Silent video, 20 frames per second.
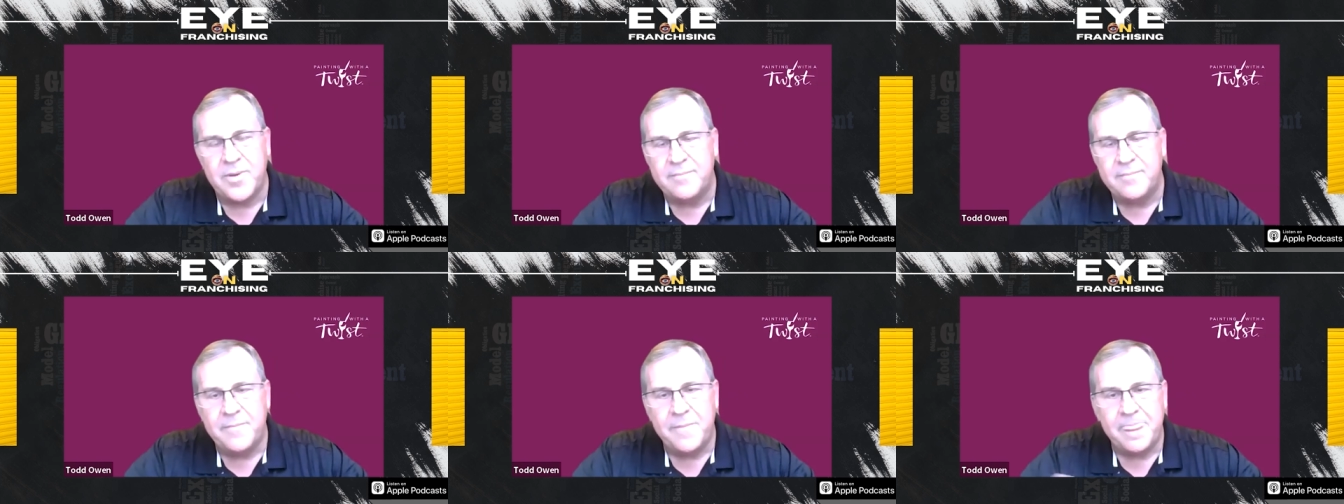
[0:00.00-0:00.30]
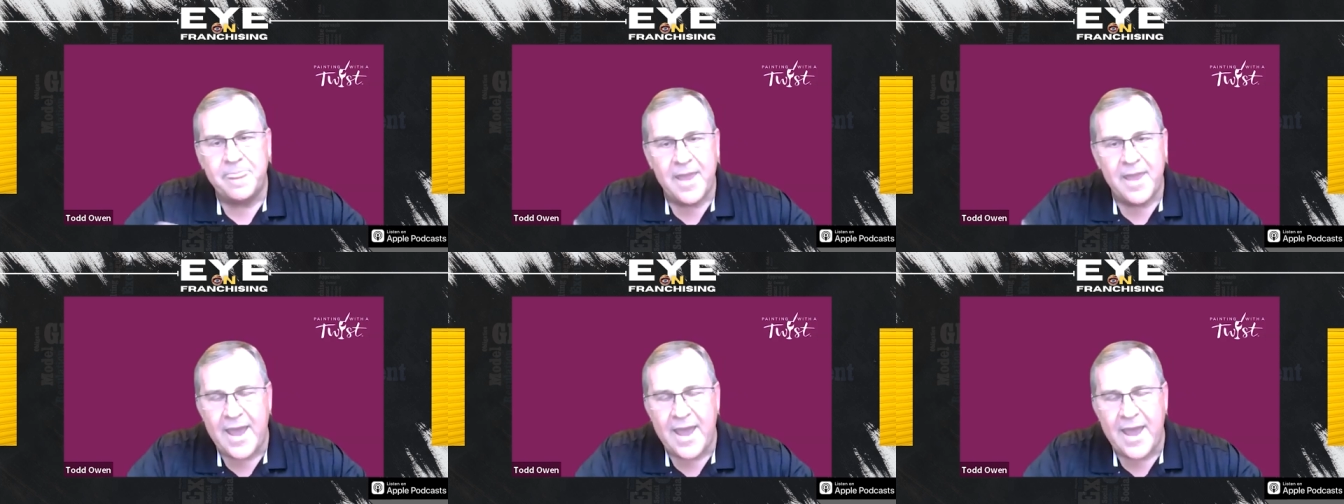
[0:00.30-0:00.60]
But
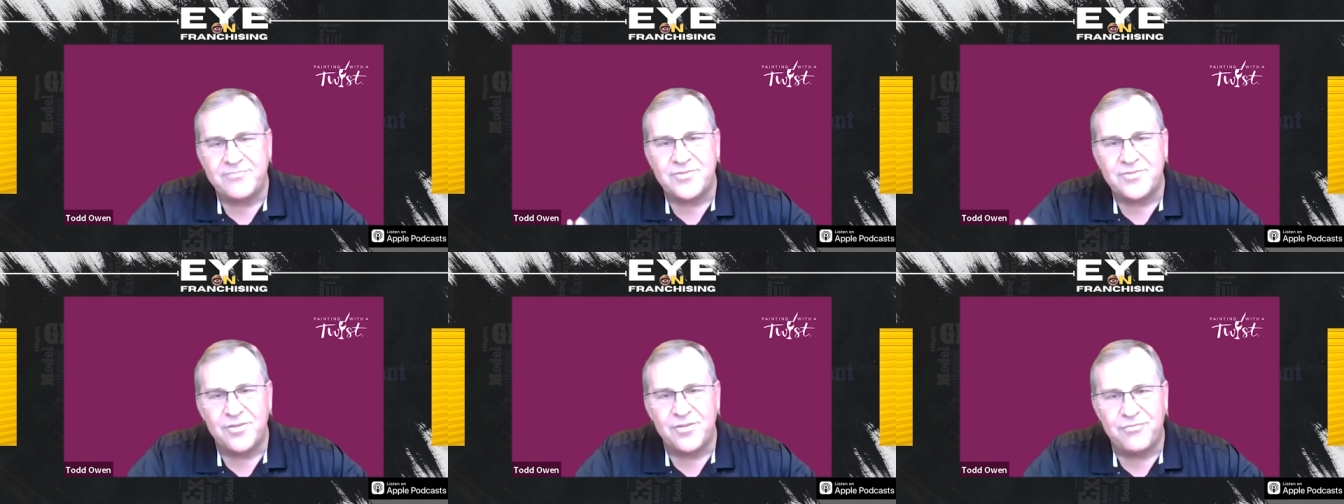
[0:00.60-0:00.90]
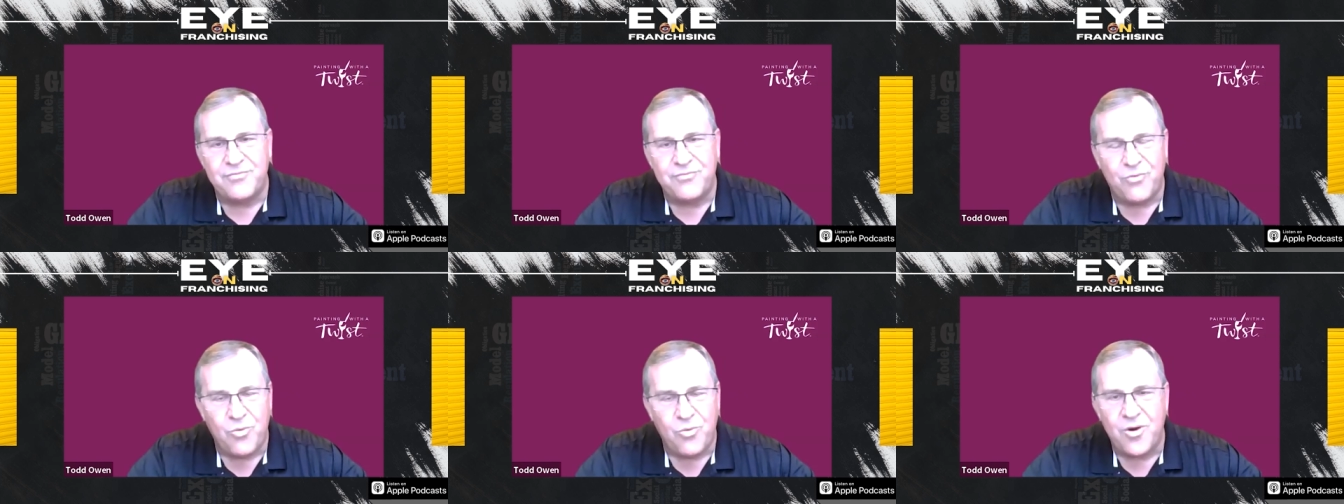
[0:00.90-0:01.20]
after
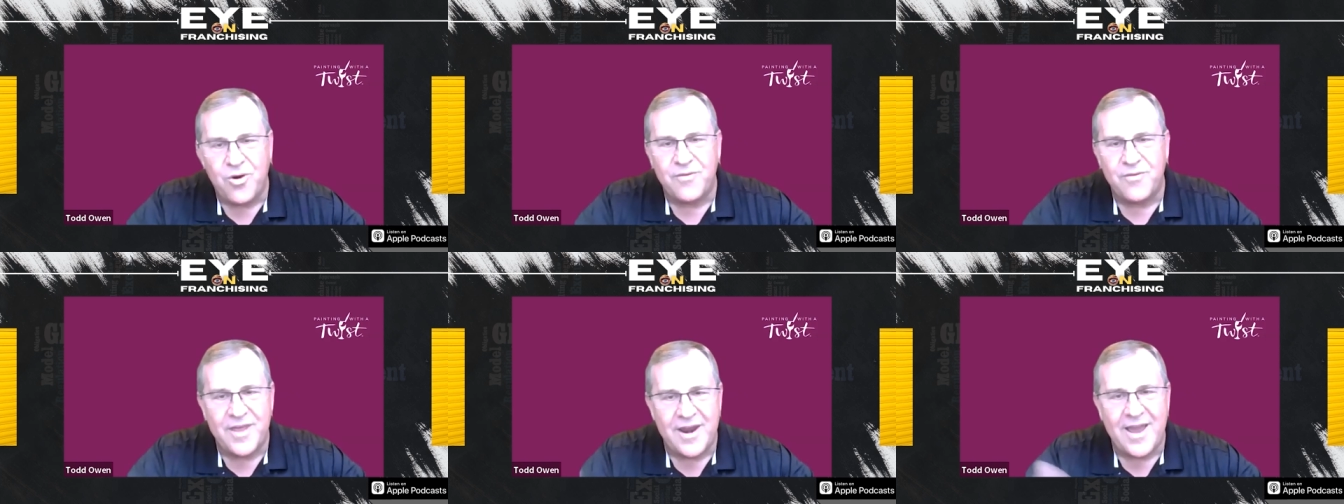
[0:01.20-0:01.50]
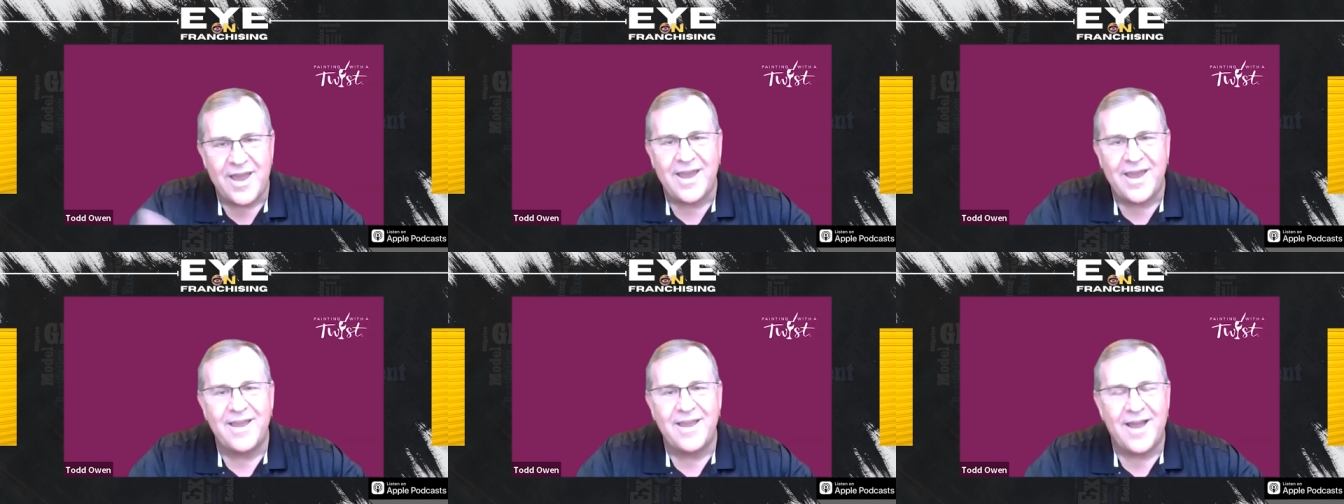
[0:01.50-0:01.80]
the four,
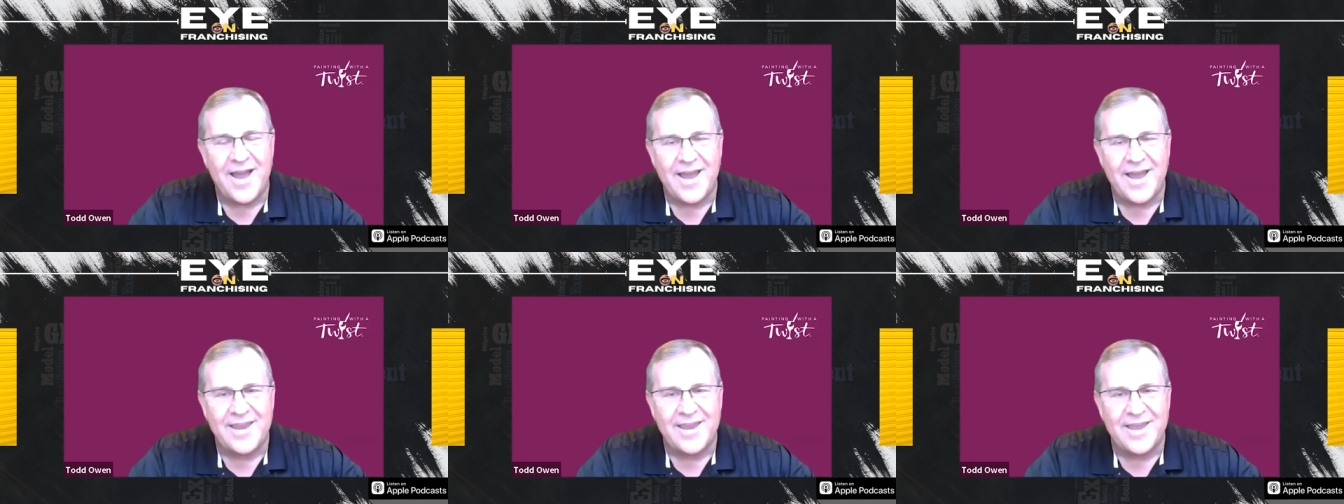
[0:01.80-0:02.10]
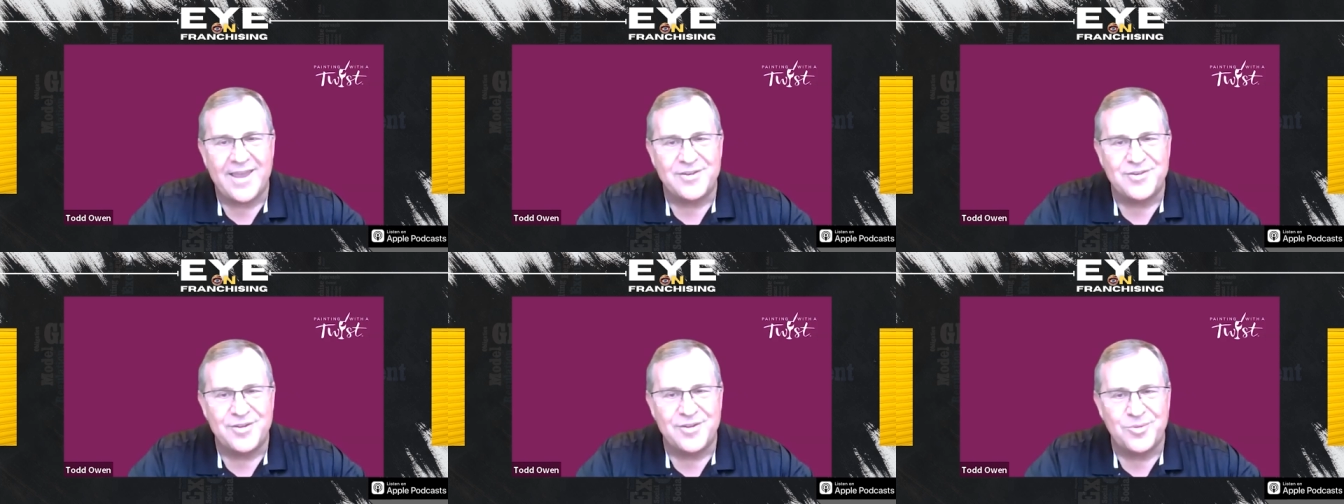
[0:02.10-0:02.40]
then I, I
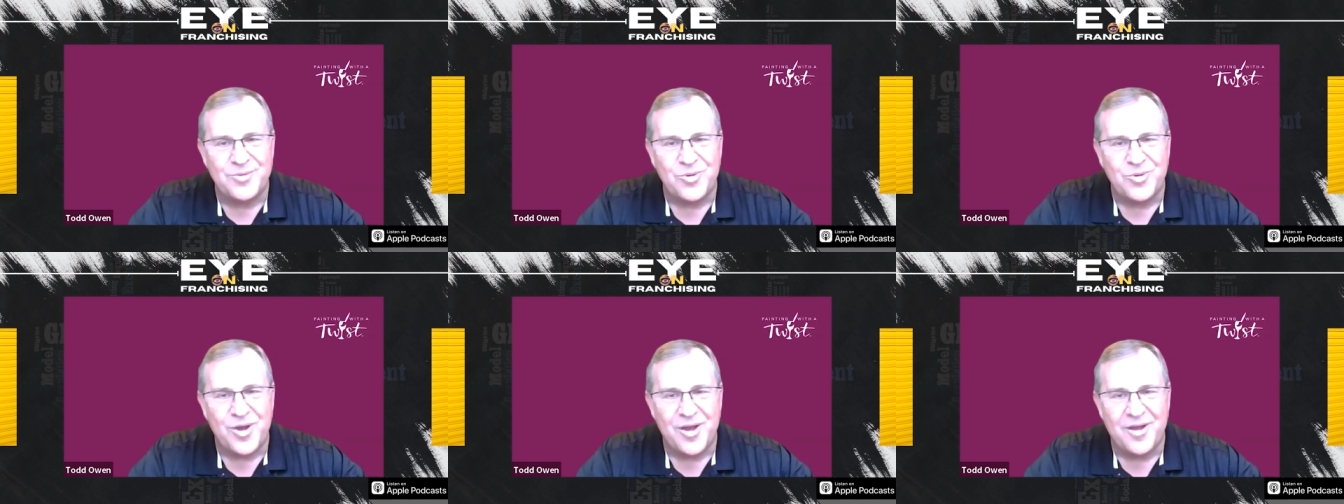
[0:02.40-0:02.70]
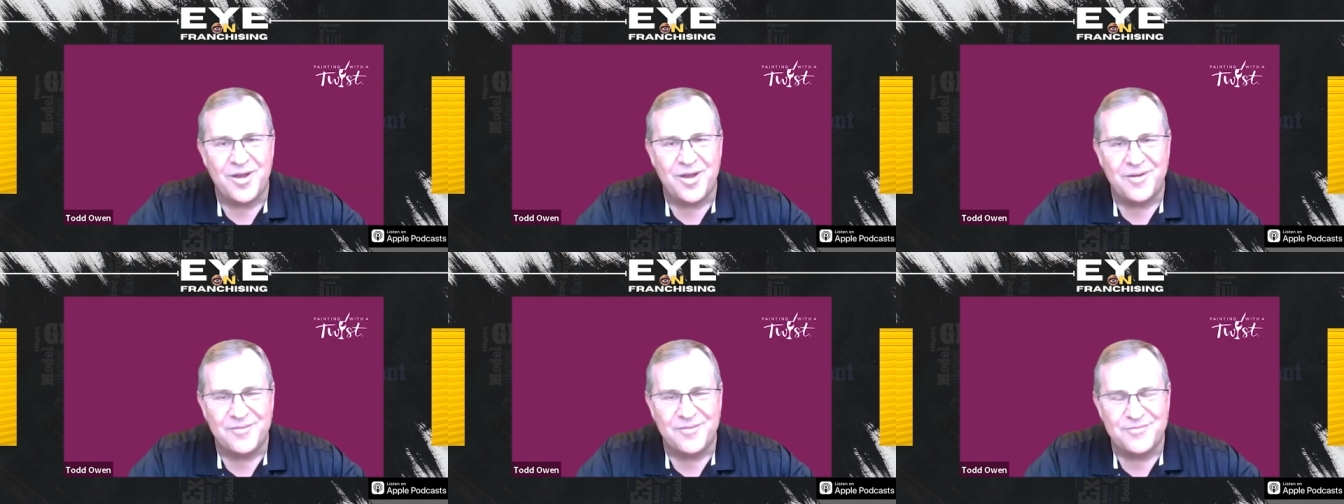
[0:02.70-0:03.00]
get to
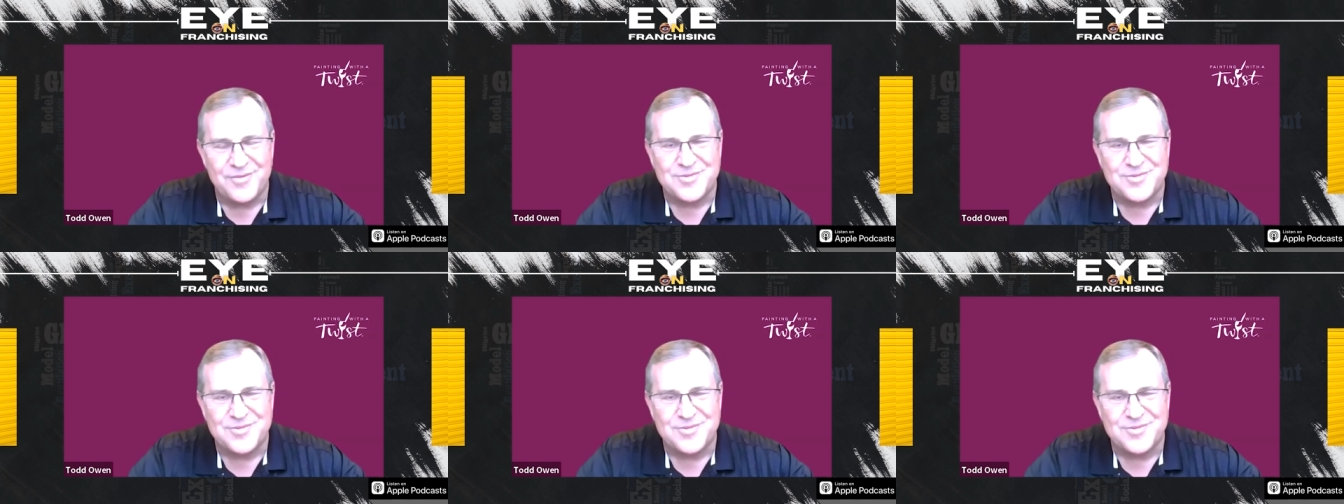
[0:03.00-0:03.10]
uh,